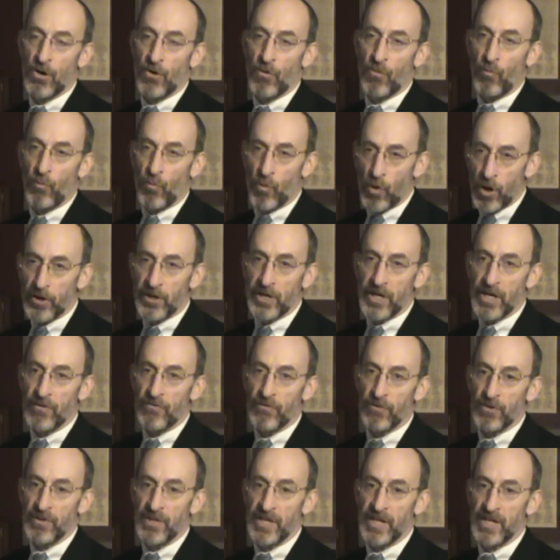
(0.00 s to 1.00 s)
working
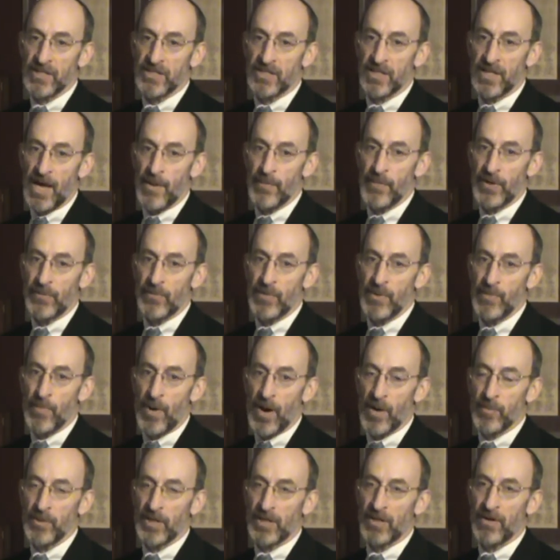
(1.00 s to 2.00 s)
for the Islamic
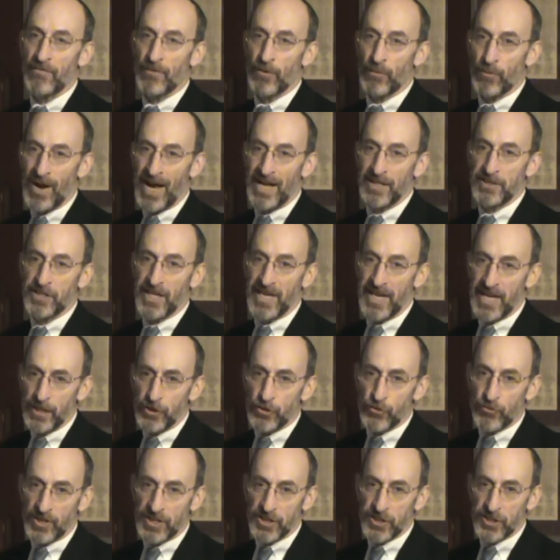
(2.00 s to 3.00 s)
Republic of Iran's
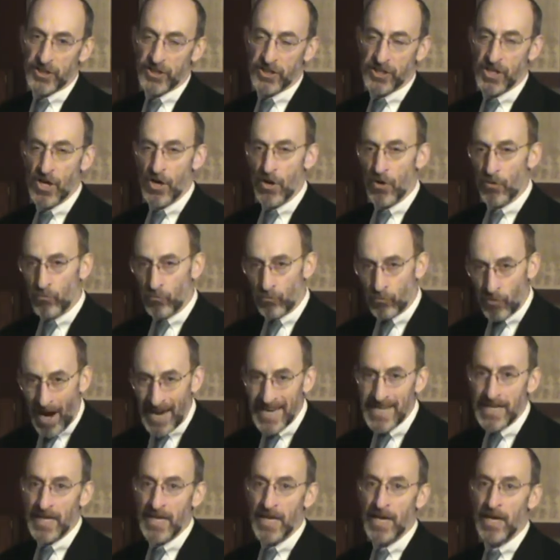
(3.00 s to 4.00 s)
interests
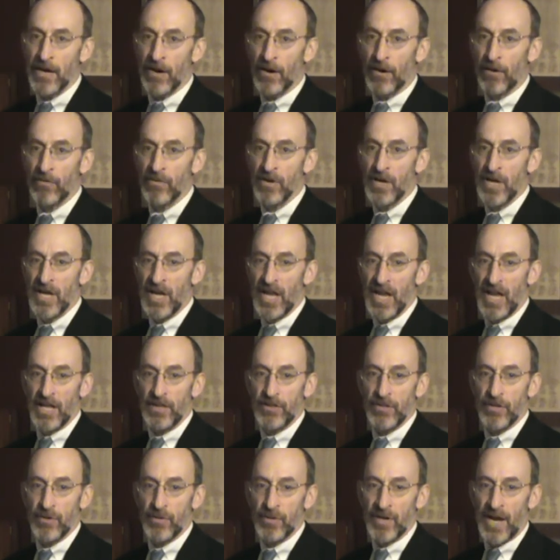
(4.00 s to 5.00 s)
right here
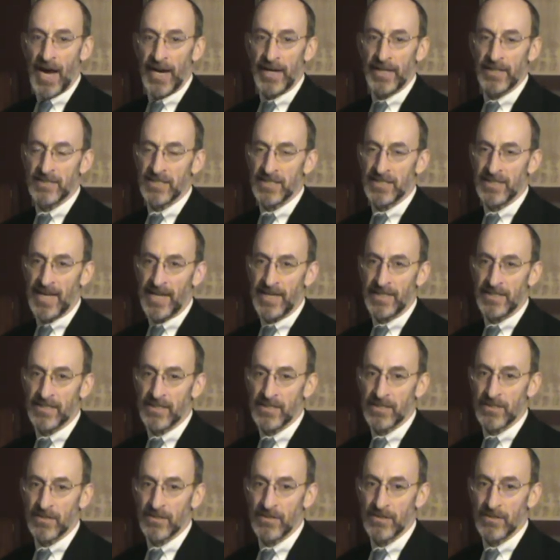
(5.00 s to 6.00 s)
in the United
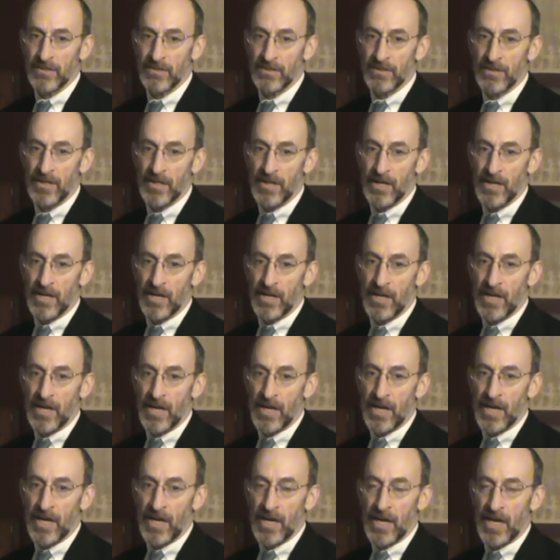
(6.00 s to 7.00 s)
States.
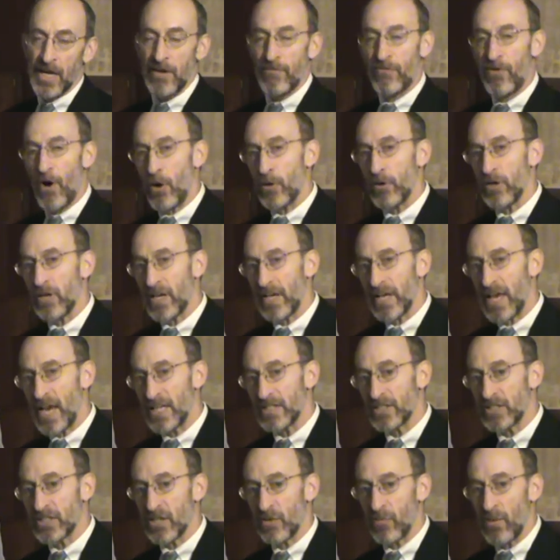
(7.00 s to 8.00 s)
He voted
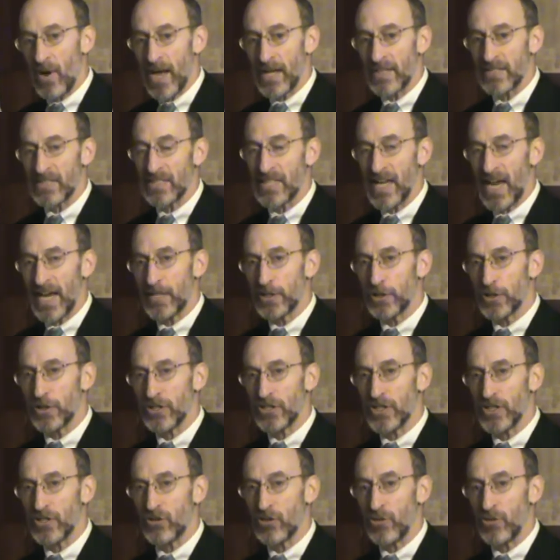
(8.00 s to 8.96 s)
against Iran's sanctions in